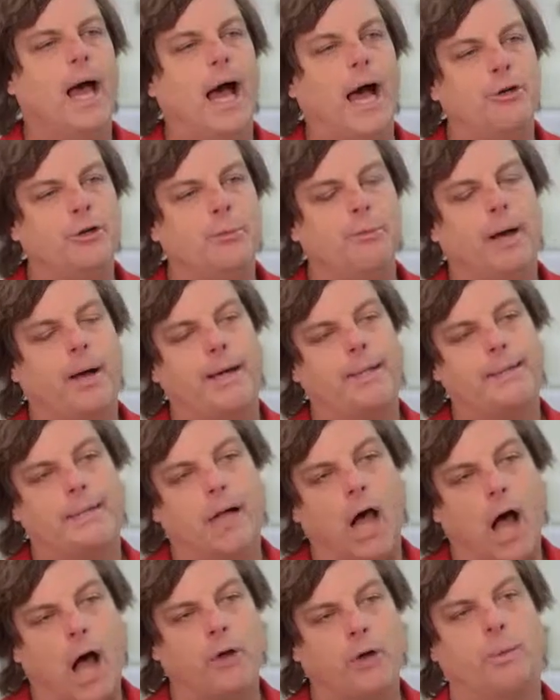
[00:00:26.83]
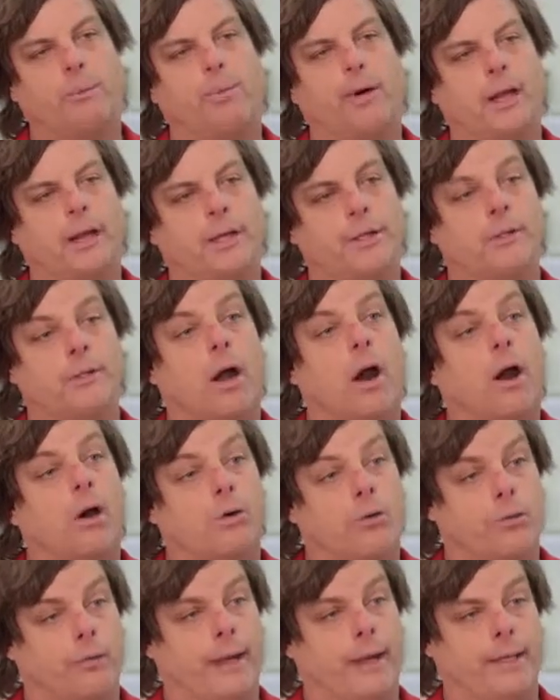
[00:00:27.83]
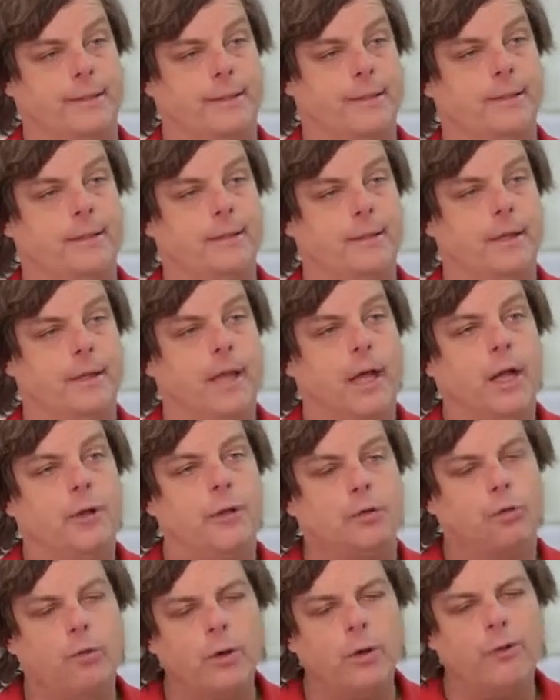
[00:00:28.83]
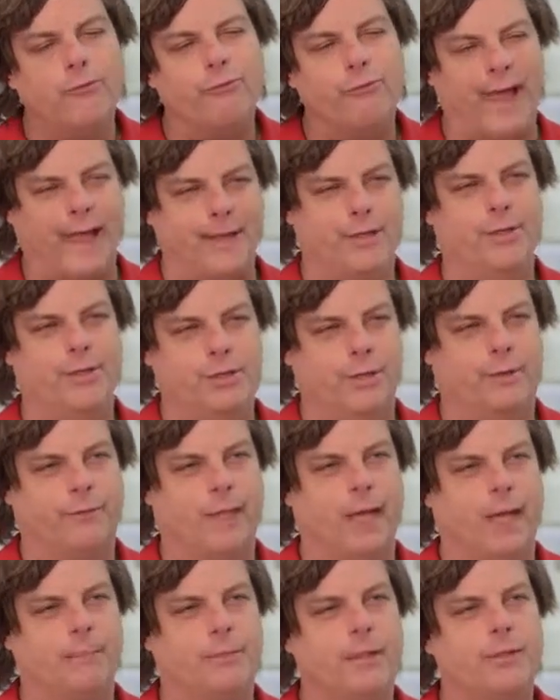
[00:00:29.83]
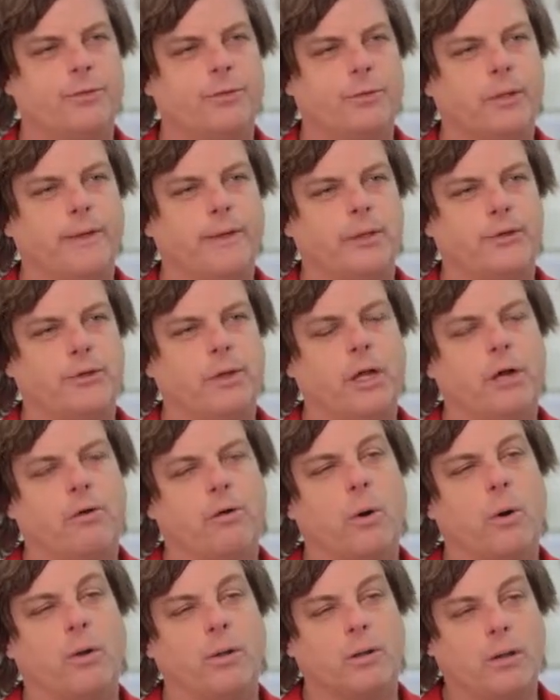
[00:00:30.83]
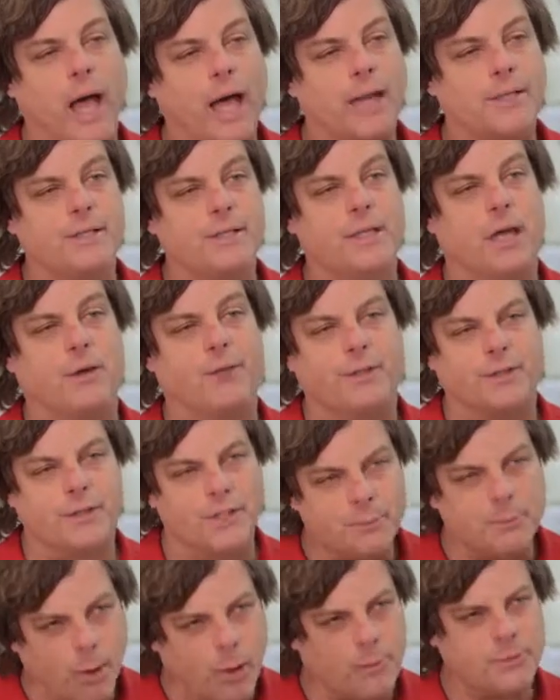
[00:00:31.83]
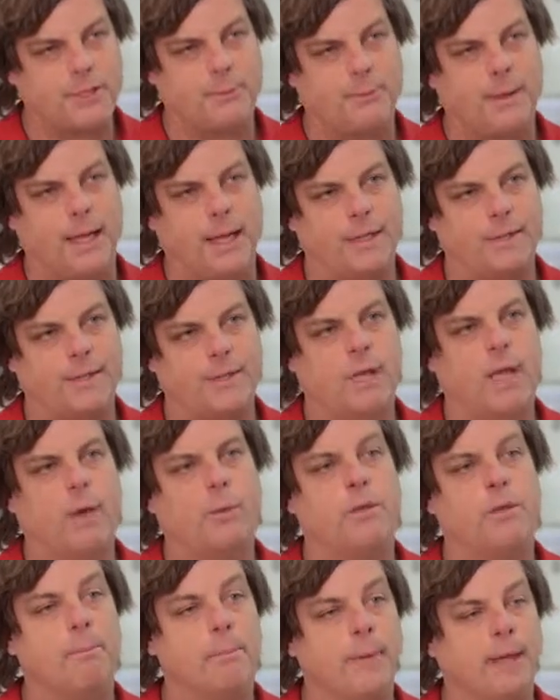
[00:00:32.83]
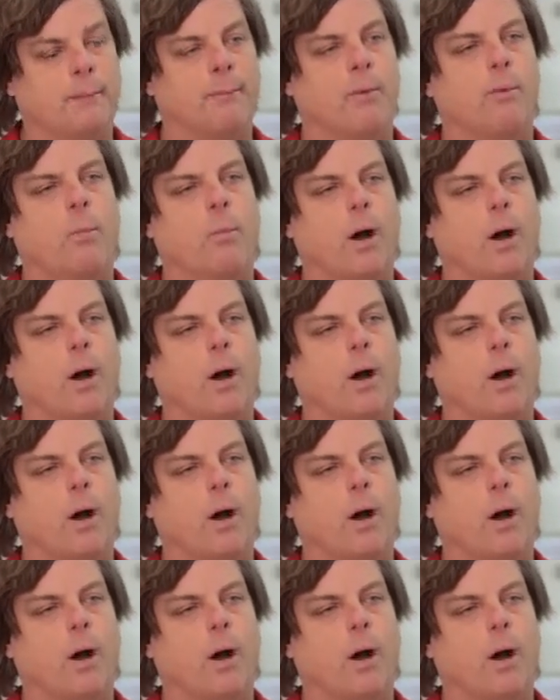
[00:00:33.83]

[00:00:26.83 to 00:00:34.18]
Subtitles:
Hydroponics and aquaponics are great. The real advantage of them is really that you can grow a lot of stuff in small space with minimal